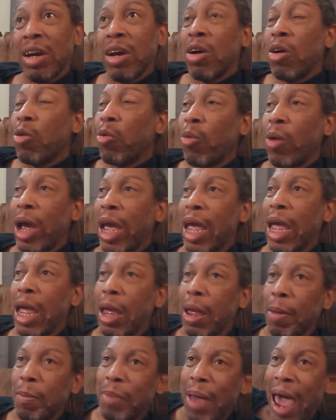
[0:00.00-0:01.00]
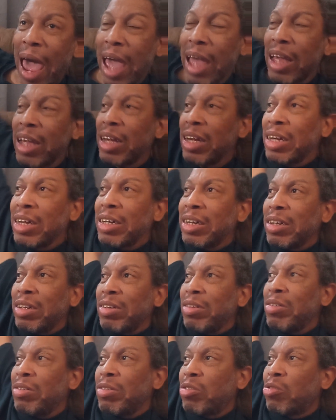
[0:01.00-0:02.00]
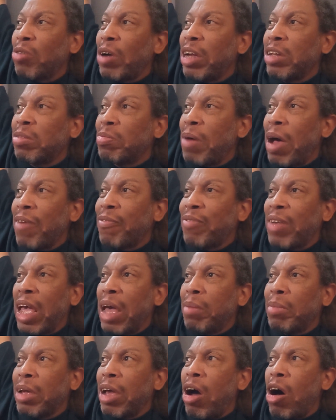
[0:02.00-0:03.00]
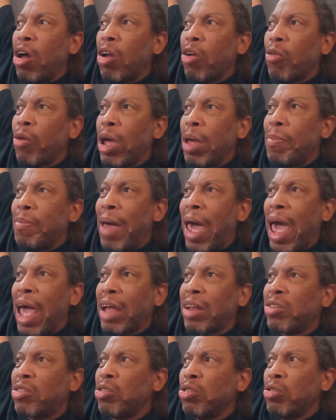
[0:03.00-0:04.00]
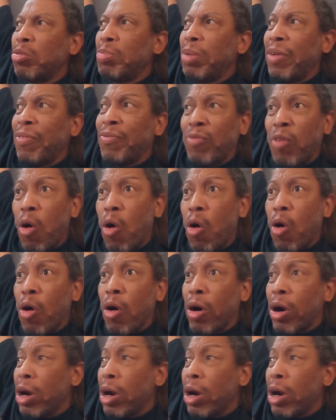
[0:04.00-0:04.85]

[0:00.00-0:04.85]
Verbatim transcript: Way back, trace my family all the way back to before